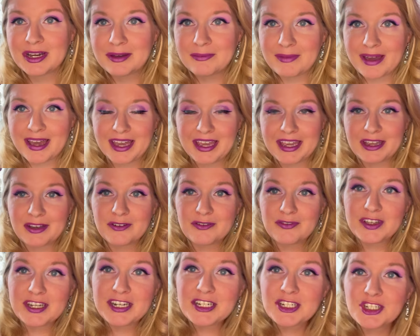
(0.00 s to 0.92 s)
my
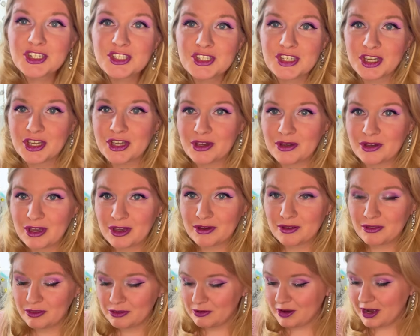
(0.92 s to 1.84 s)
finished go-go
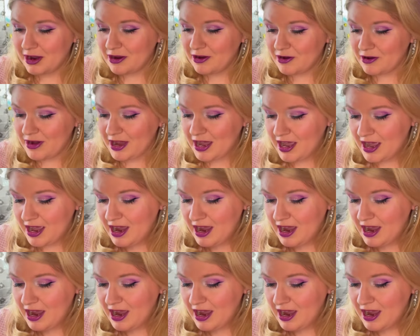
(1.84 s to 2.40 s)
throw